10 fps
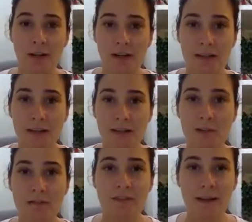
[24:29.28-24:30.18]
Yeah, so
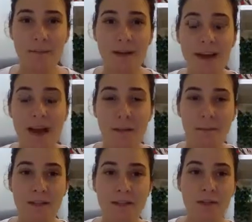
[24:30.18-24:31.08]
if something
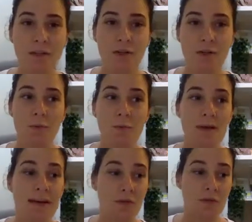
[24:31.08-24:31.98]
happens to you
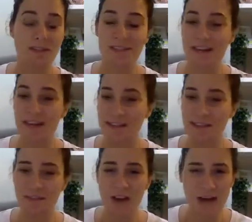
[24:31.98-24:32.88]
where your state
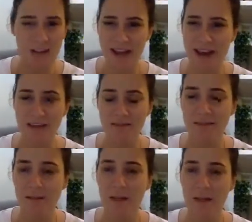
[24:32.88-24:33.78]
is funked out,
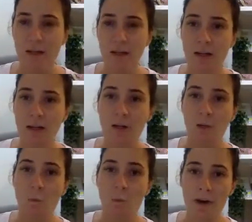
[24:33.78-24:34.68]

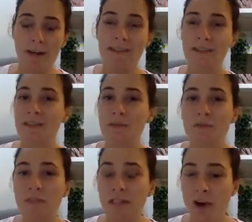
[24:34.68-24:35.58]
what is the
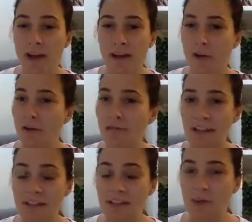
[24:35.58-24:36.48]
silver lining of
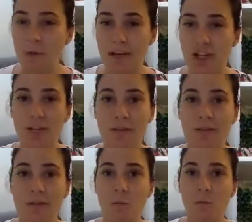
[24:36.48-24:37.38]
that situation?
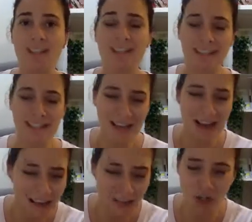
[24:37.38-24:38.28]
What did it
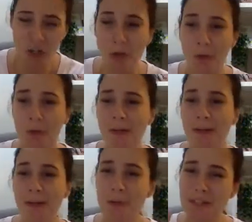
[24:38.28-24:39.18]
teach you?
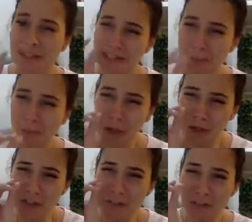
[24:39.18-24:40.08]
What is the
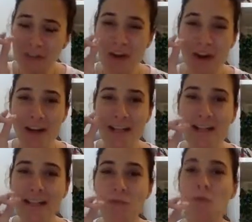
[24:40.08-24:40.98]
possible tiny
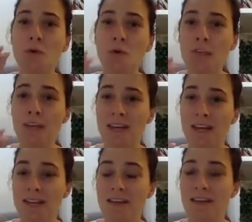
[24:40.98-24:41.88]
little good
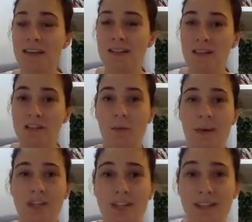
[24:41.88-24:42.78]
thing that
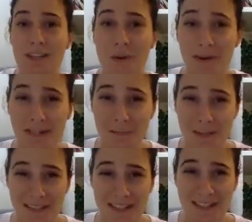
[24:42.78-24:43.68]
situation is going to
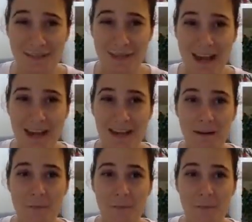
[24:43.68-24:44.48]
participate in?